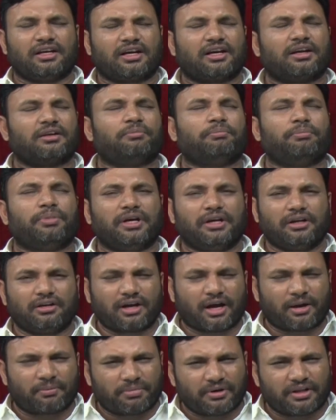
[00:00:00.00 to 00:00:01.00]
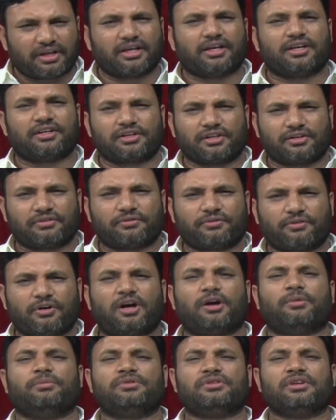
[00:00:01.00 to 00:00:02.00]
print application
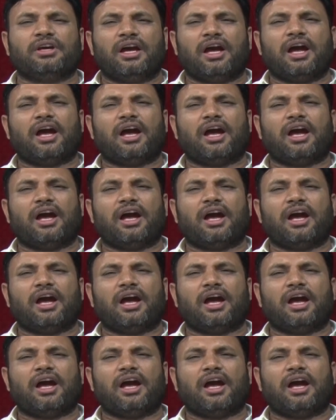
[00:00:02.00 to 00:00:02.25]
forms